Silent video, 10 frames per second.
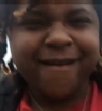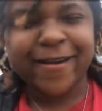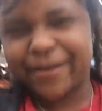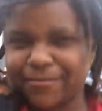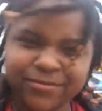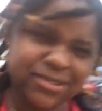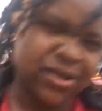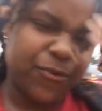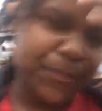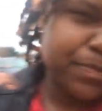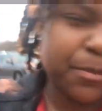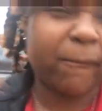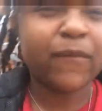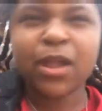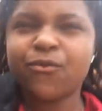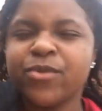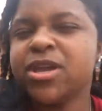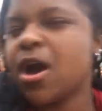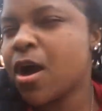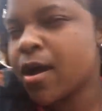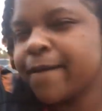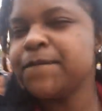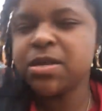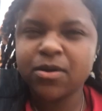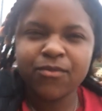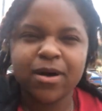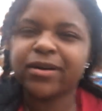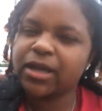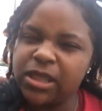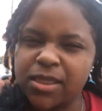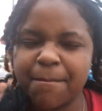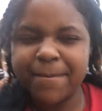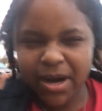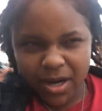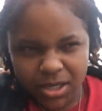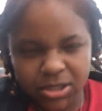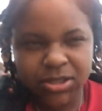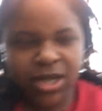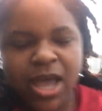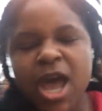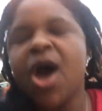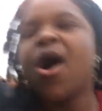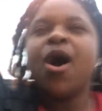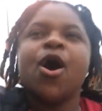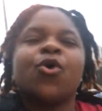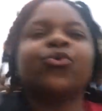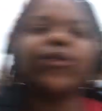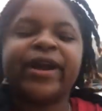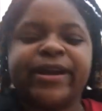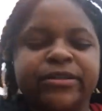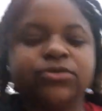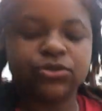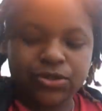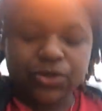Alright, so we are gonna walk in the mall, round